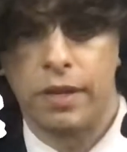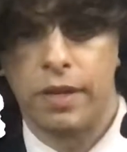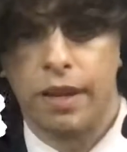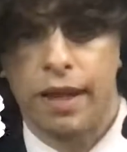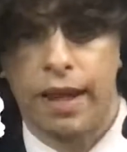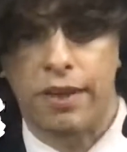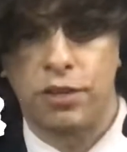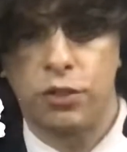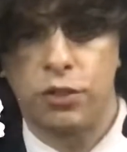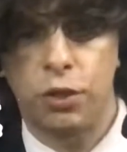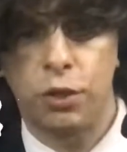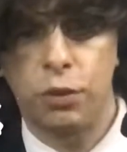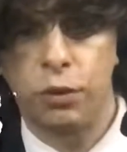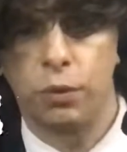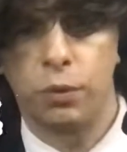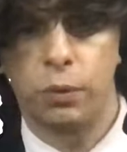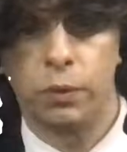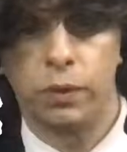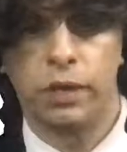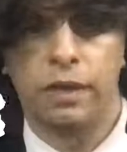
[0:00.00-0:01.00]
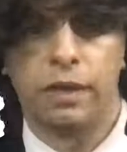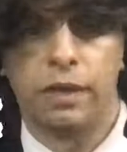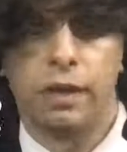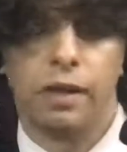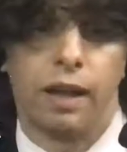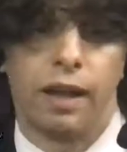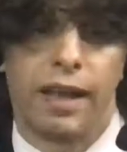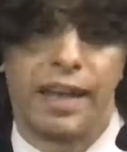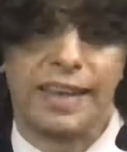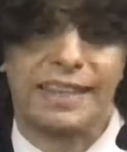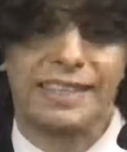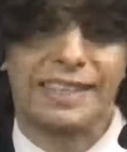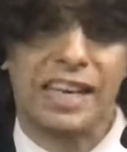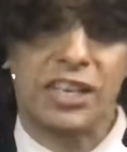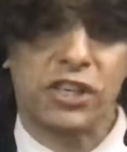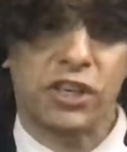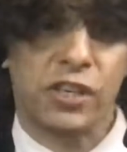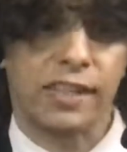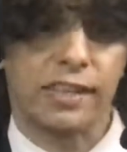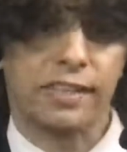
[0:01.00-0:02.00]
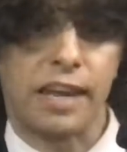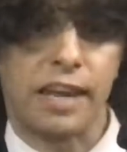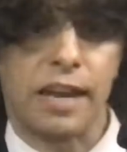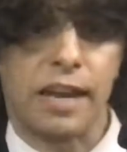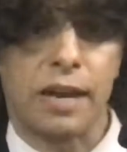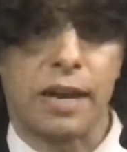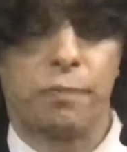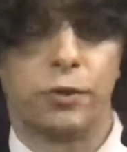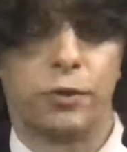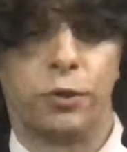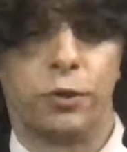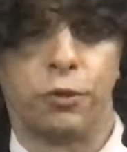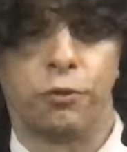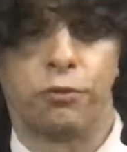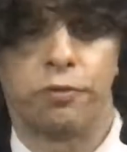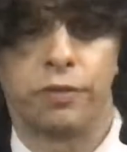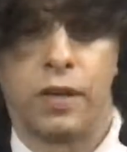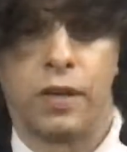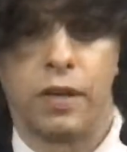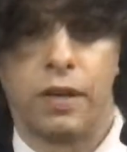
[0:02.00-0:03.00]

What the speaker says: And two, essentially the same proof